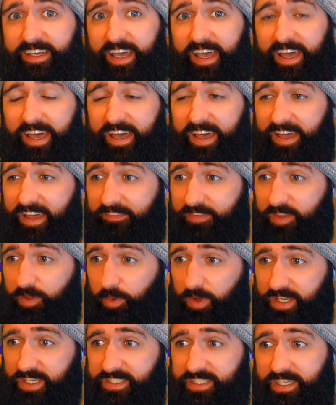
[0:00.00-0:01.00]
If you
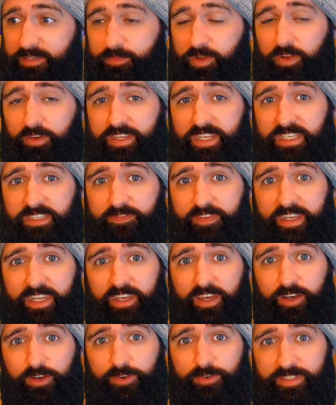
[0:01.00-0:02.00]
want to see more of these
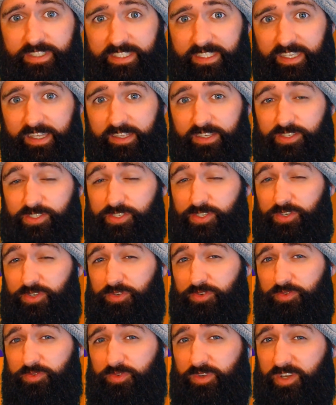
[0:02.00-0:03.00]
videos,
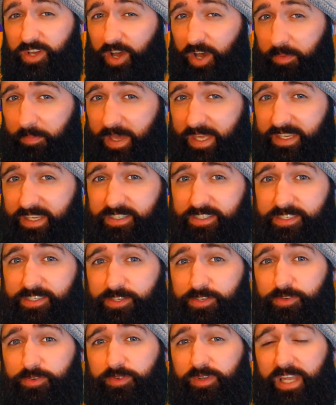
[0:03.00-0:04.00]
do comment,
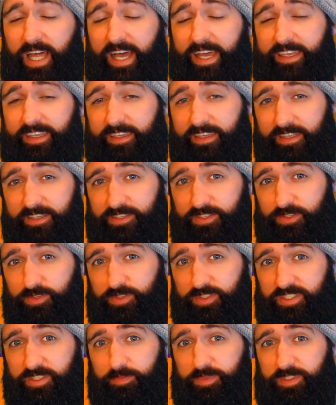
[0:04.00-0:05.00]
do like,
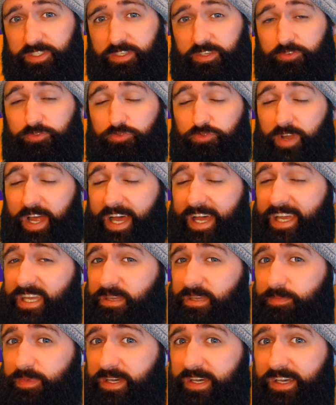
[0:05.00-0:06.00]
do
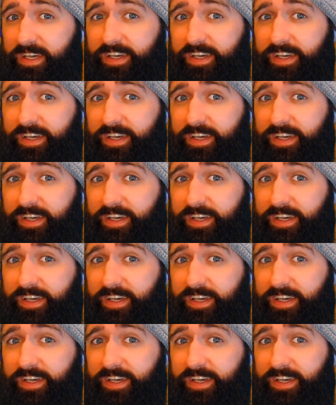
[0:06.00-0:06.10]
subscribe.